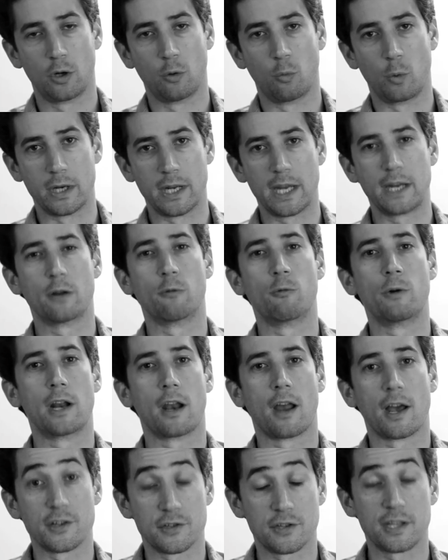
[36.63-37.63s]
We need to
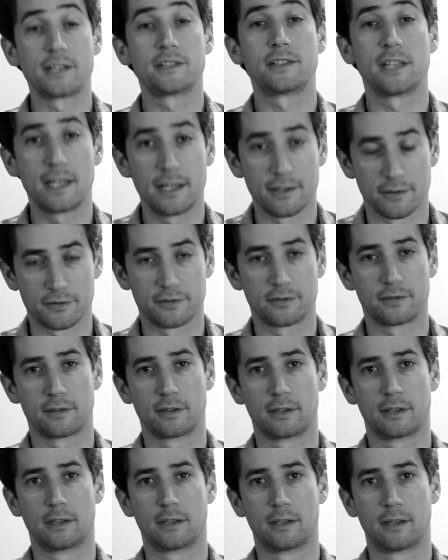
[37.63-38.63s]
realize this
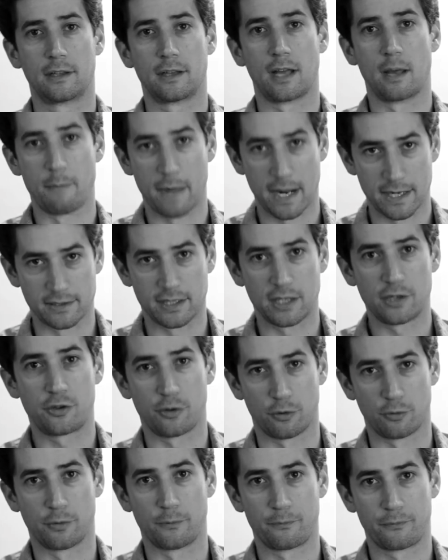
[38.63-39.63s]
is a men's
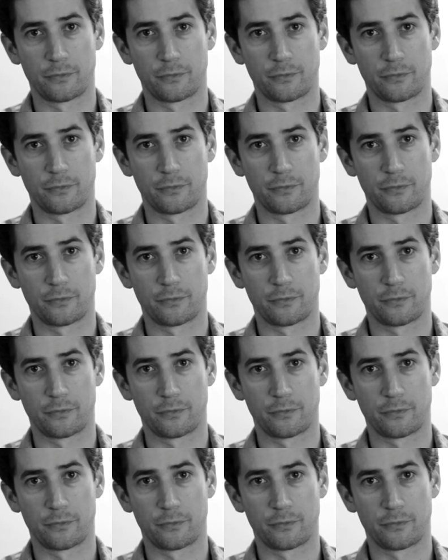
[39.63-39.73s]
issue.